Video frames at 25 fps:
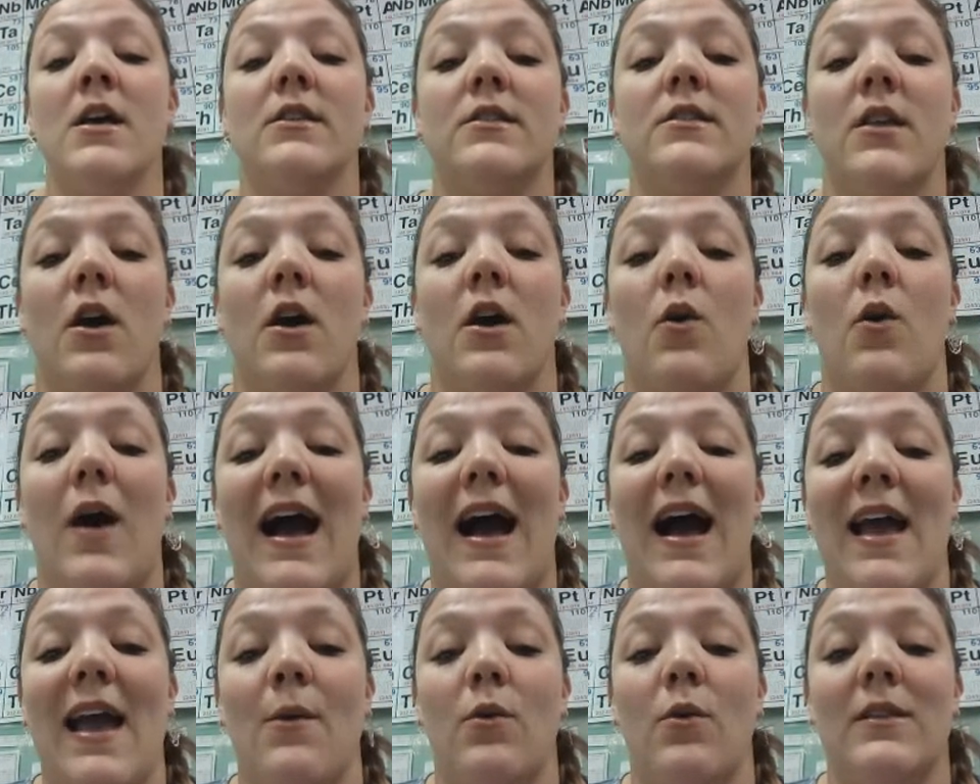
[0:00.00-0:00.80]
So
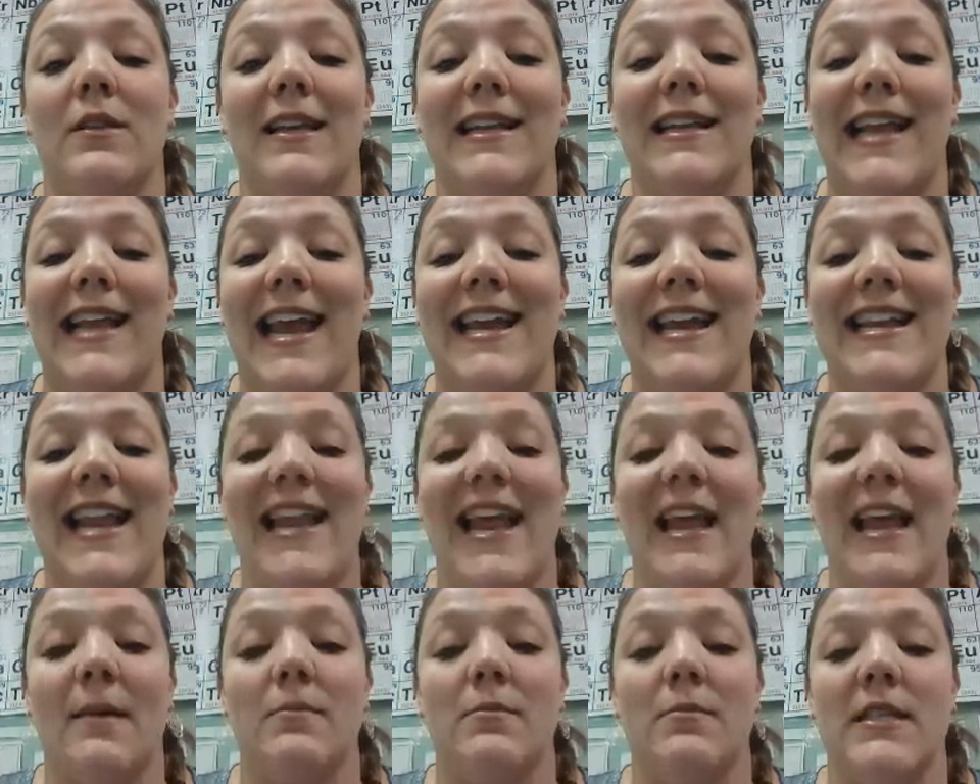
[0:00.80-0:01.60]
I will need a
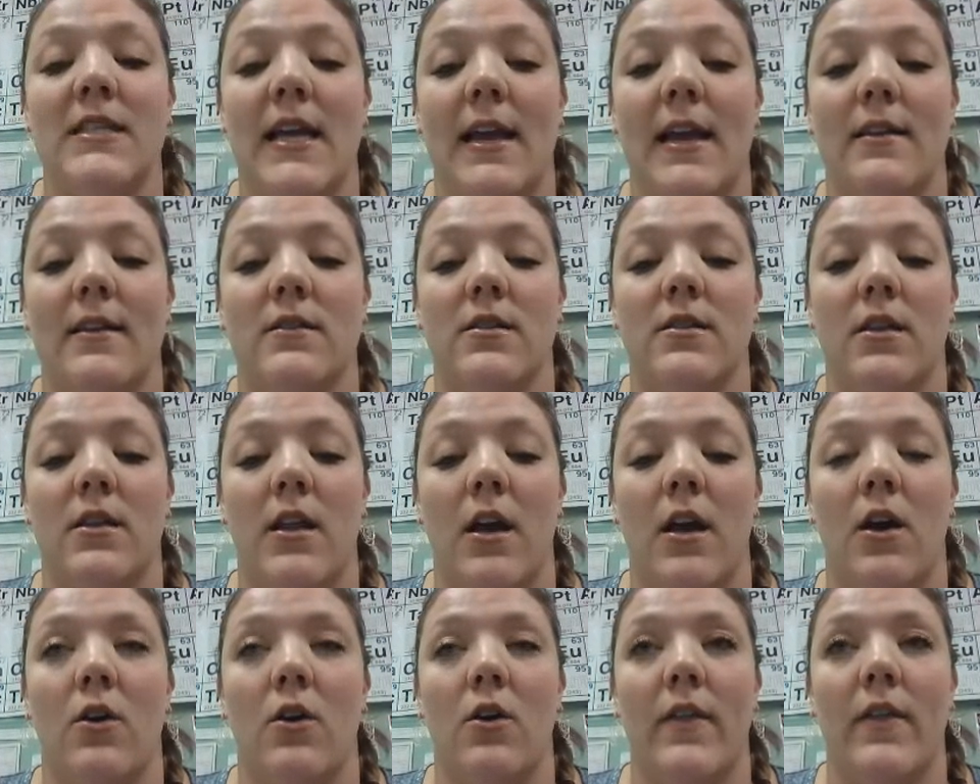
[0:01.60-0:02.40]
name tent to
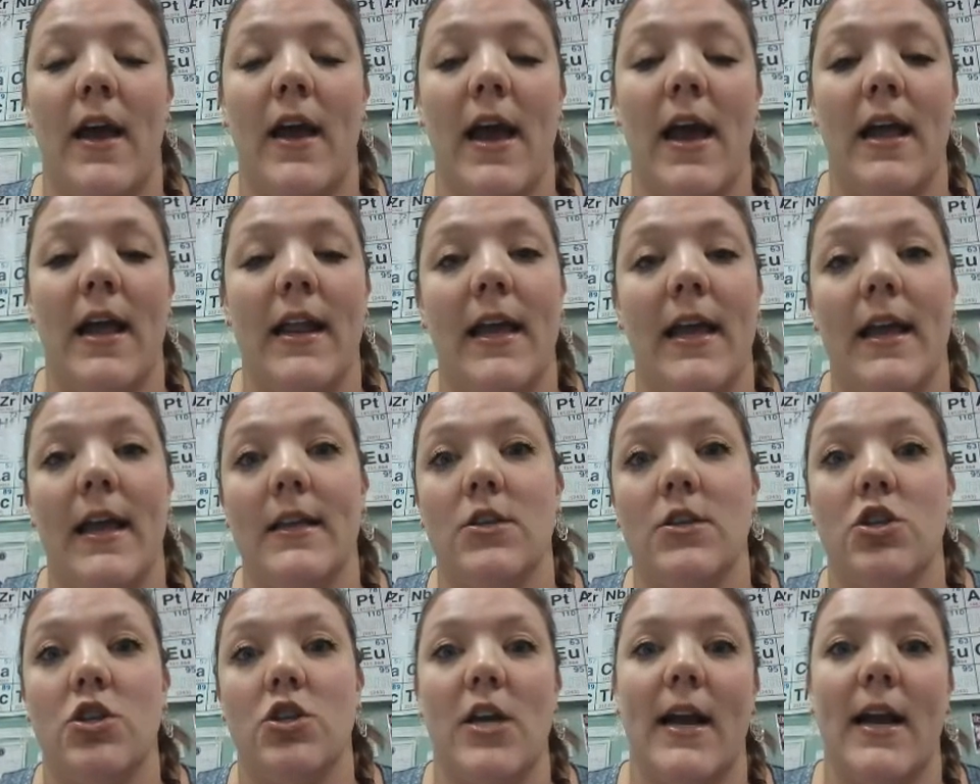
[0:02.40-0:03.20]
know that
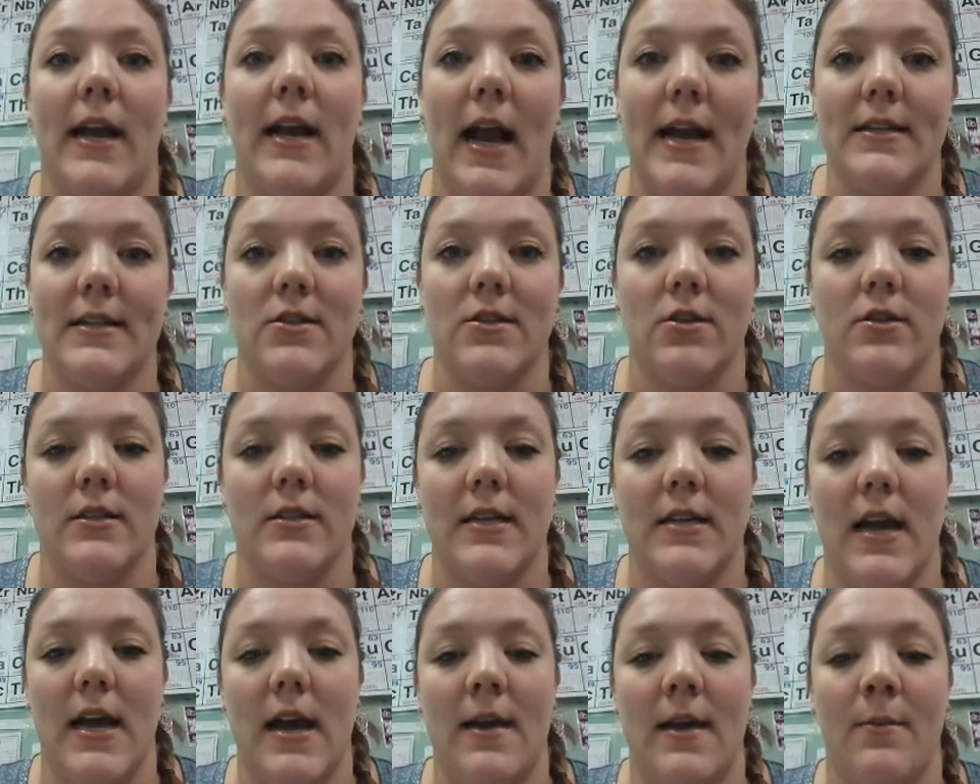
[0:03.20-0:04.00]
it's Jack
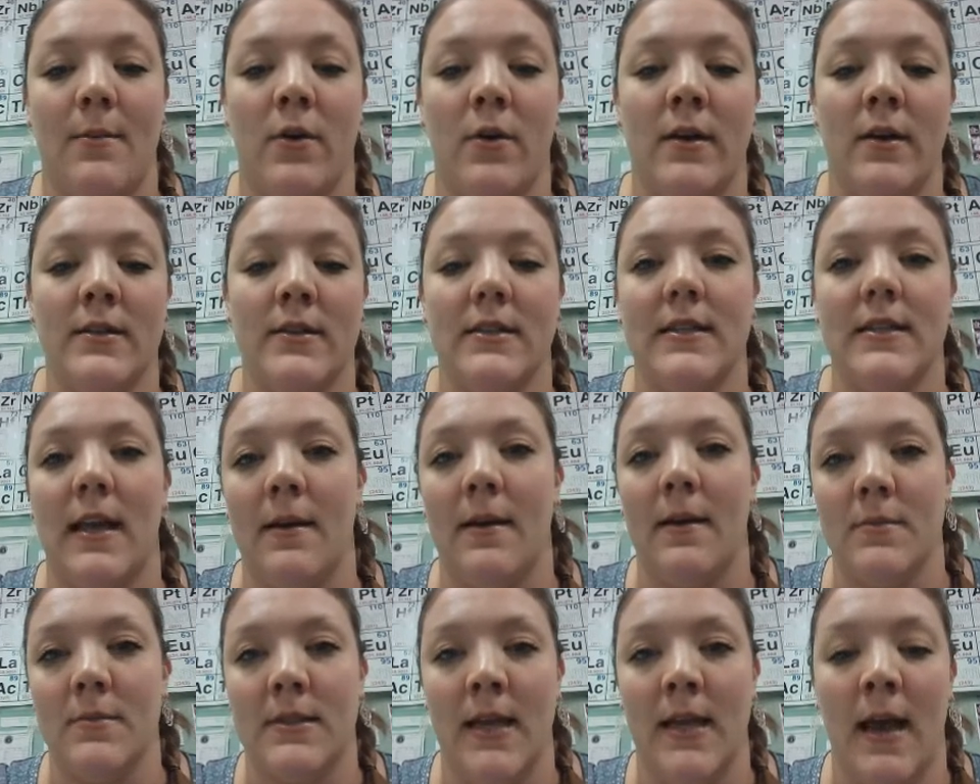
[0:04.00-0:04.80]
Heiser's time or it's
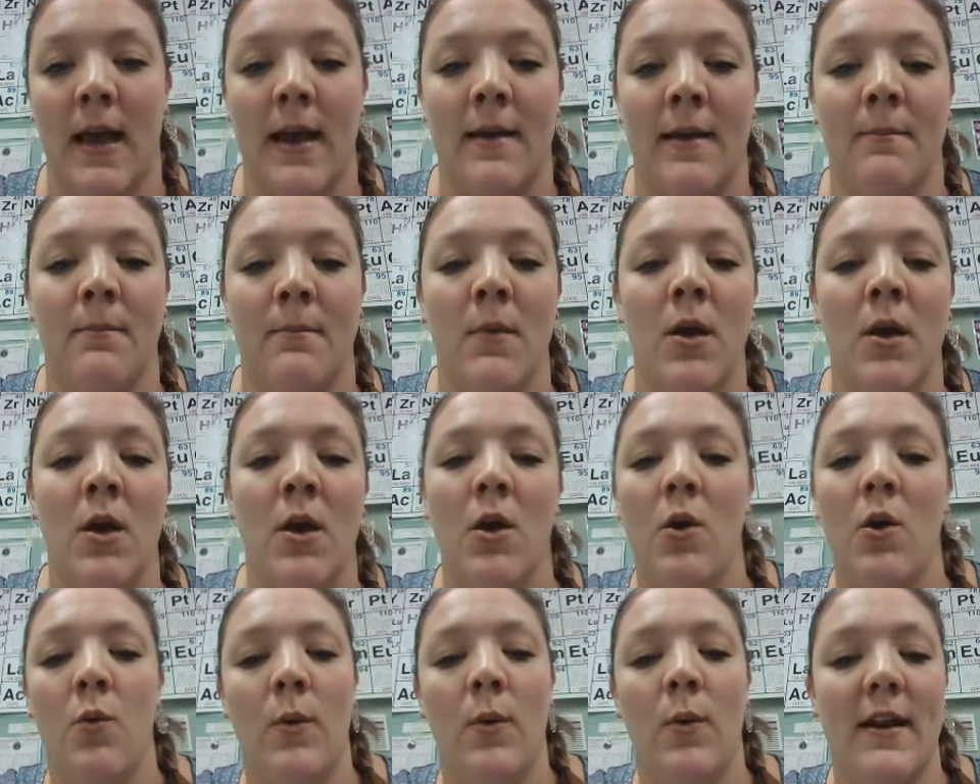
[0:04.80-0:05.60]
Sam's time,
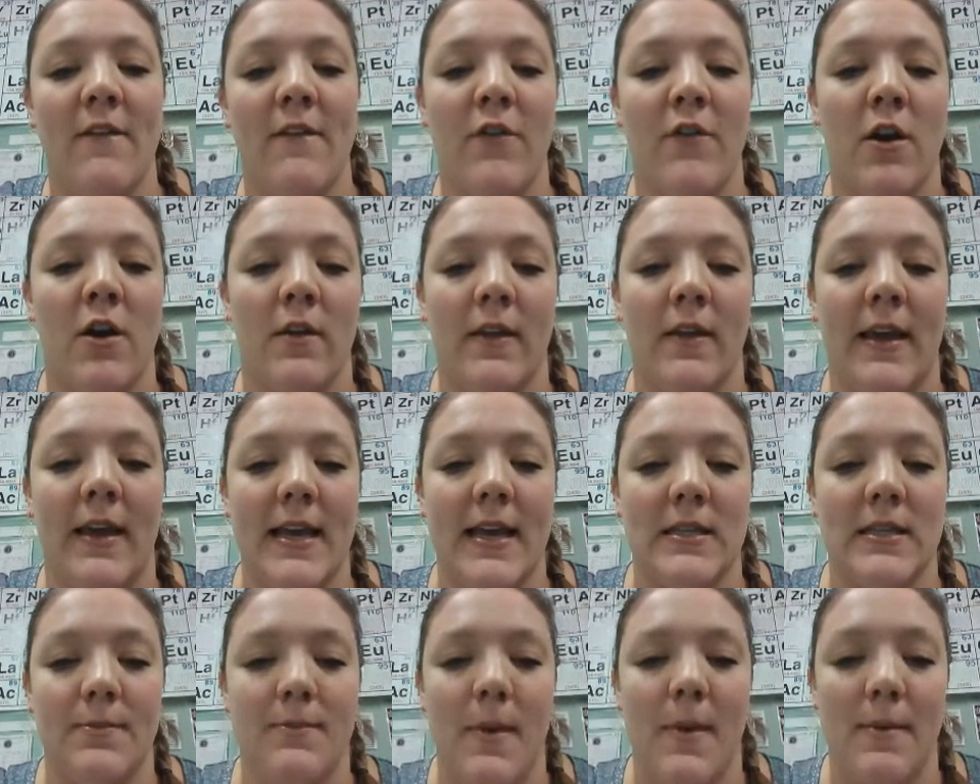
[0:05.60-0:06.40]
whatever the
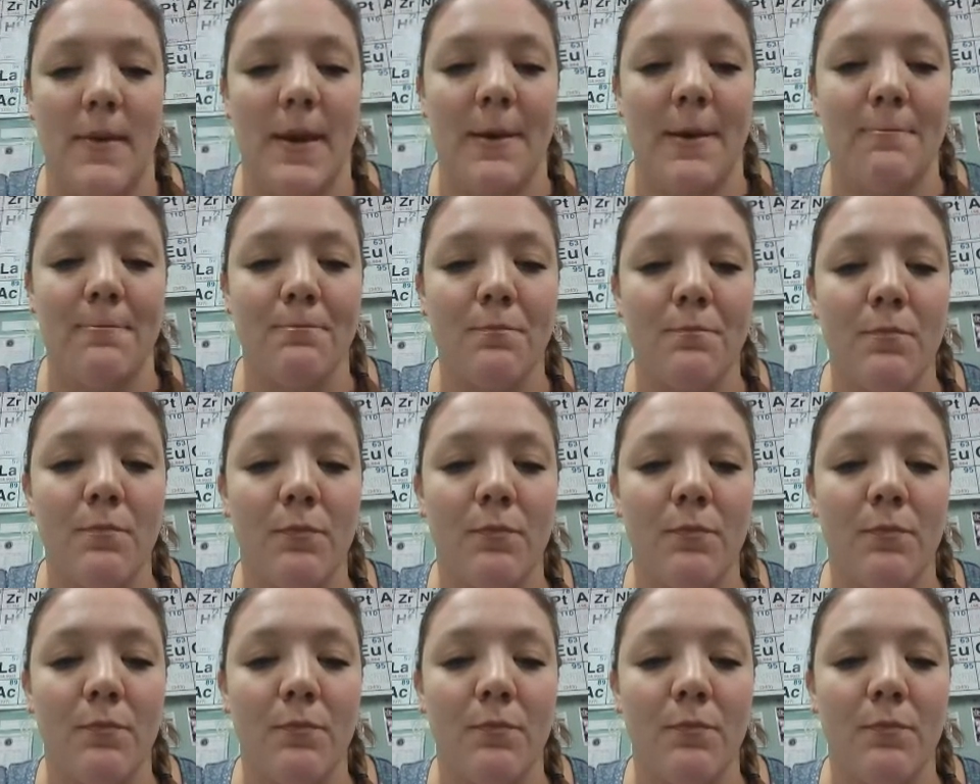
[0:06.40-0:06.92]
case may be.